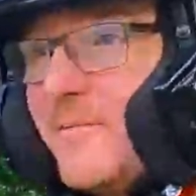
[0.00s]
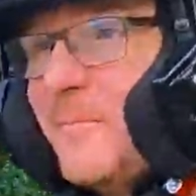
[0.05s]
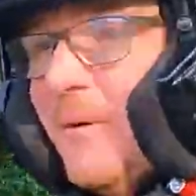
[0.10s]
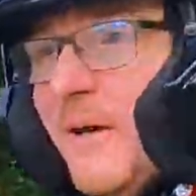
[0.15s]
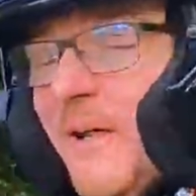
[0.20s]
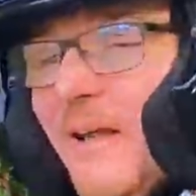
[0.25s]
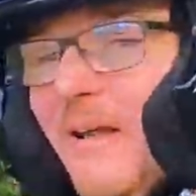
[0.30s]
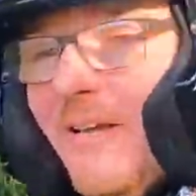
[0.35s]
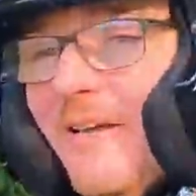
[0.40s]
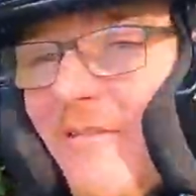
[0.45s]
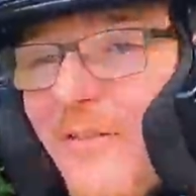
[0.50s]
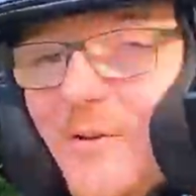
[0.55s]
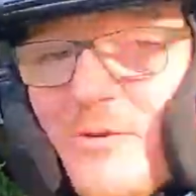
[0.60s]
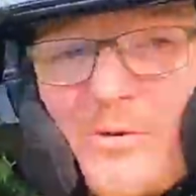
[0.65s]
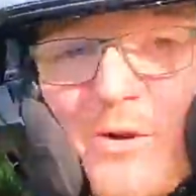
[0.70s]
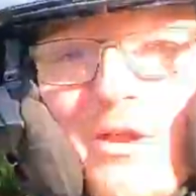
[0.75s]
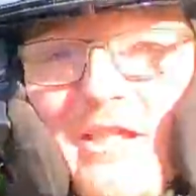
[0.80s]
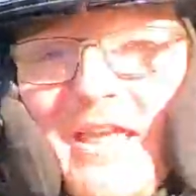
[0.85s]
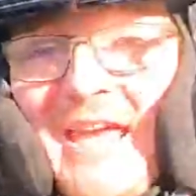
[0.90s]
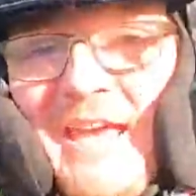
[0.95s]
but the
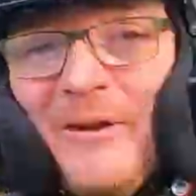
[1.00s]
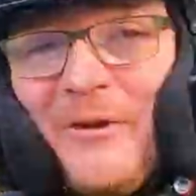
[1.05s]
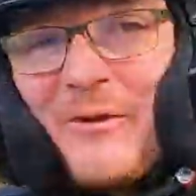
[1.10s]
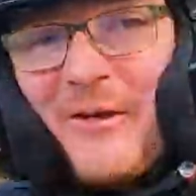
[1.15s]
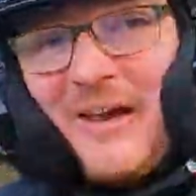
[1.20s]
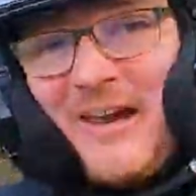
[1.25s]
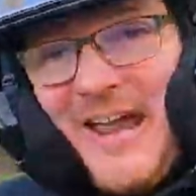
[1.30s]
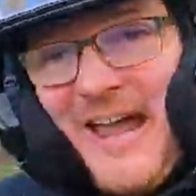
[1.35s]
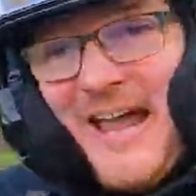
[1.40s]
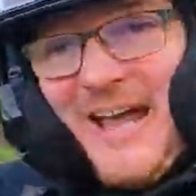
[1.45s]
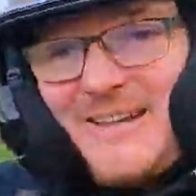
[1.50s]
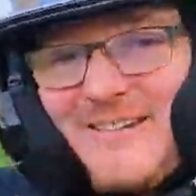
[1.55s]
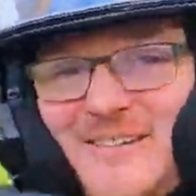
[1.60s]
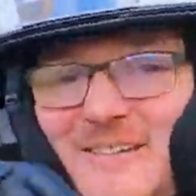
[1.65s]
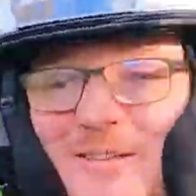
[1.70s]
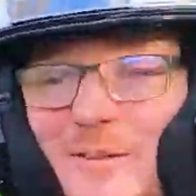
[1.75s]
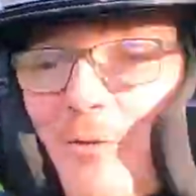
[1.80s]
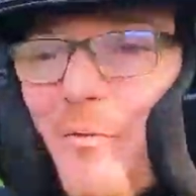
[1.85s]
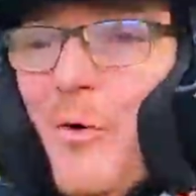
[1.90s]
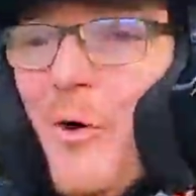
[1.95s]
trolley handle kind of acts
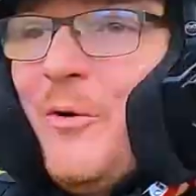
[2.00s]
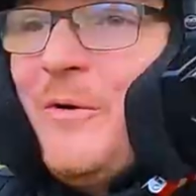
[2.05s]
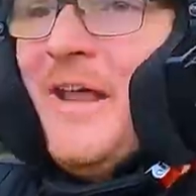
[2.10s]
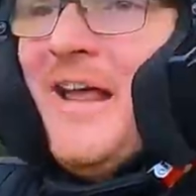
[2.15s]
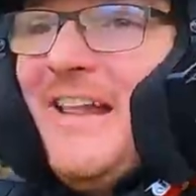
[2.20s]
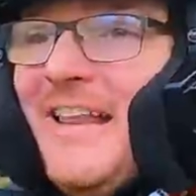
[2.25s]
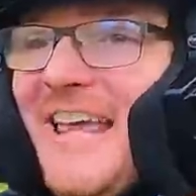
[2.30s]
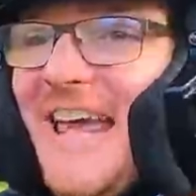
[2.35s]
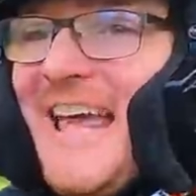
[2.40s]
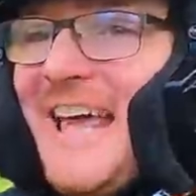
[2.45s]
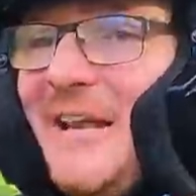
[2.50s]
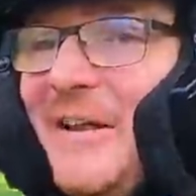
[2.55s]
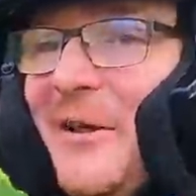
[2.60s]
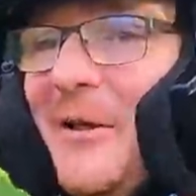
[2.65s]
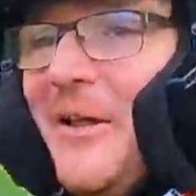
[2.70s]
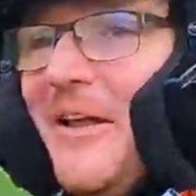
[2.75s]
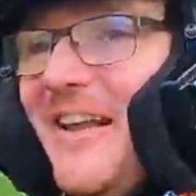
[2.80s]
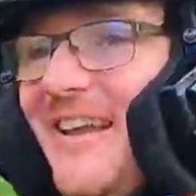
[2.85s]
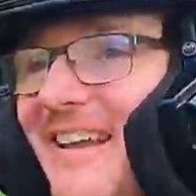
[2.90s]
as a whoa Nelly handle,